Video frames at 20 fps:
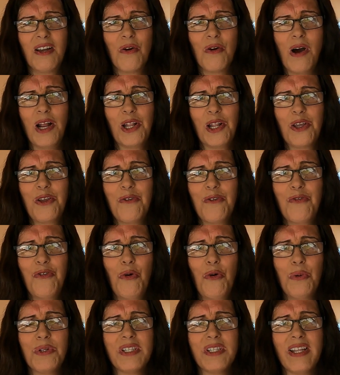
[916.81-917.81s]
Quite looking
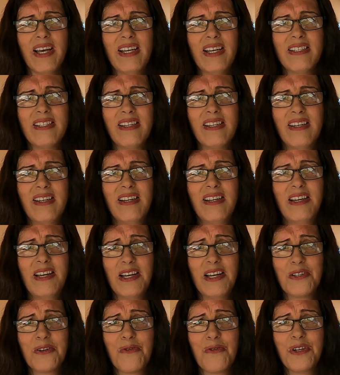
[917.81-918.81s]
forward to that,
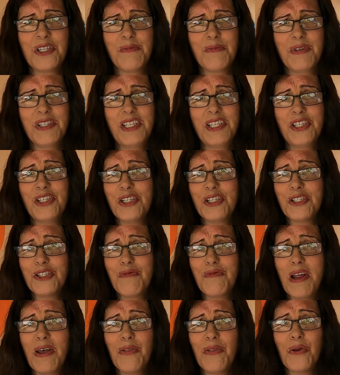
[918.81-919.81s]
as Christmas is
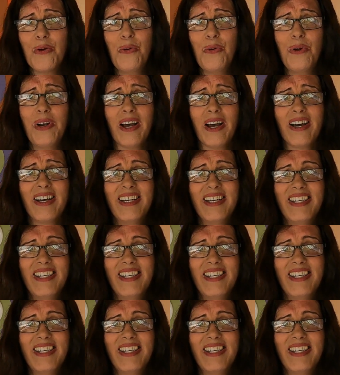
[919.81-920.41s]
just around the corner.